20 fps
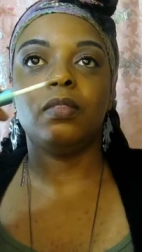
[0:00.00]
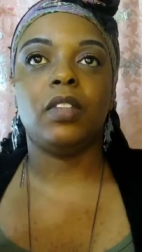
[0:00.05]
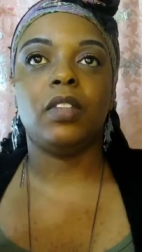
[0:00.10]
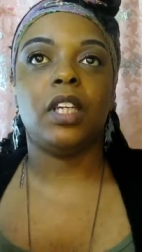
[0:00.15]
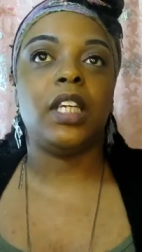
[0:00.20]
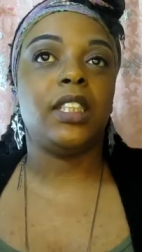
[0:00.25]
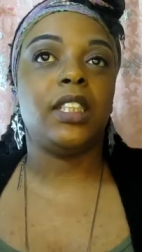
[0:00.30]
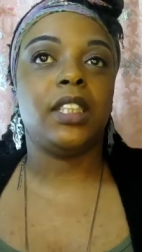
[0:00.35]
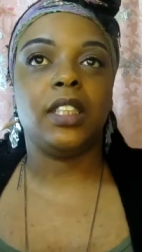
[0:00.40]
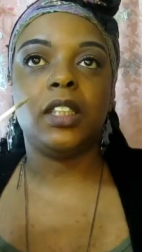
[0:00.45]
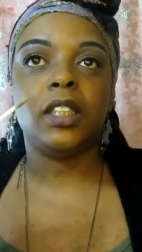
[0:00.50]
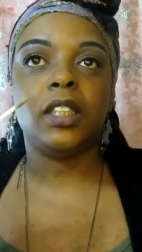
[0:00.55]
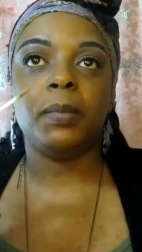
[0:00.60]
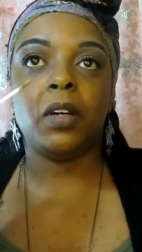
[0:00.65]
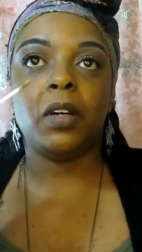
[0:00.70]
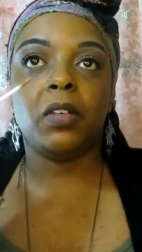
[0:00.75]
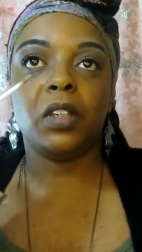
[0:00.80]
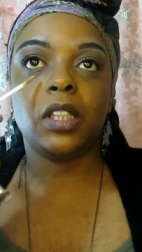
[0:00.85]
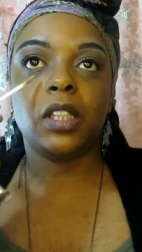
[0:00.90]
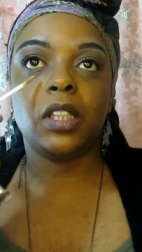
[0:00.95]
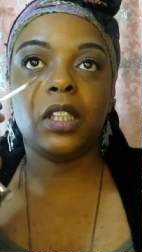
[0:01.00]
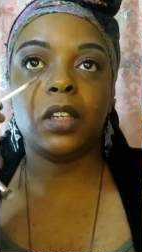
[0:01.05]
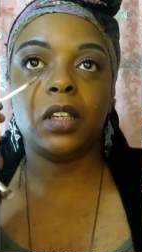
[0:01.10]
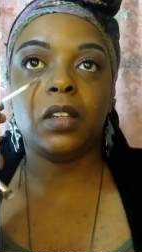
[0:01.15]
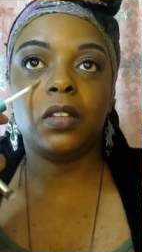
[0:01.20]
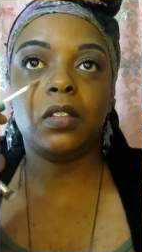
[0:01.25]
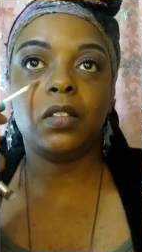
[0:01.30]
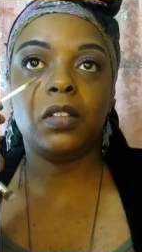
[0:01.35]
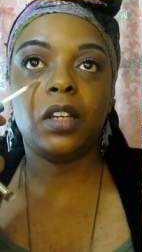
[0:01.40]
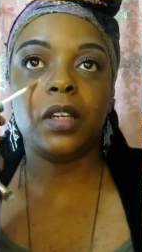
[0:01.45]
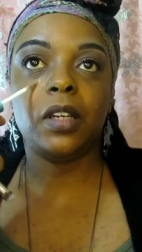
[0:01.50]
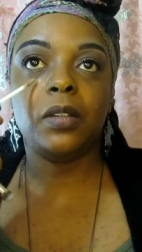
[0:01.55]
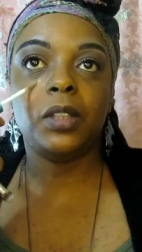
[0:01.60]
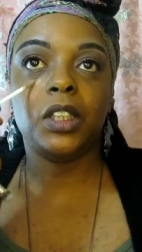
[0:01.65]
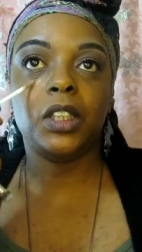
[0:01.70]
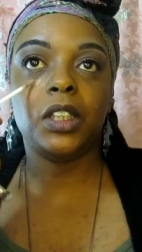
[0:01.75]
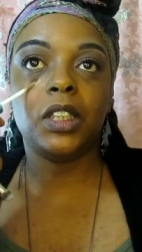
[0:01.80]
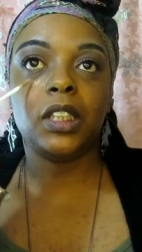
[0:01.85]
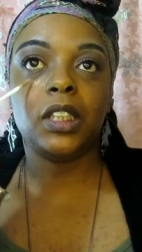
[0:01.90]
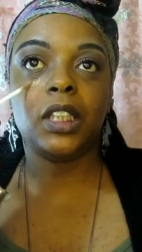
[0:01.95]
It doesn't smell good though. I
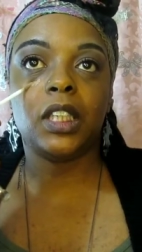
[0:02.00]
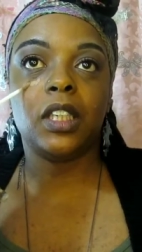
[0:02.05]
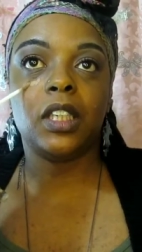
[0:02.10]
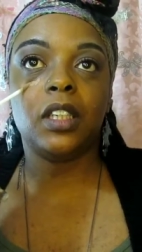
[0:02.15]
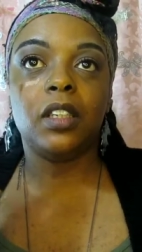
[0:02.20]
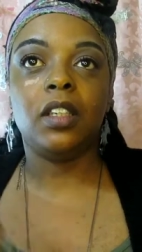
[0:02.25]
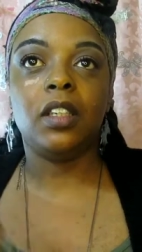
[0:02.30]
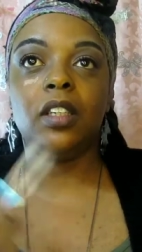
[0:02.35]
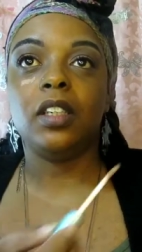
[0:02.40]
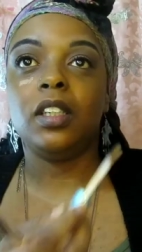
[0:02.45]
wish it did.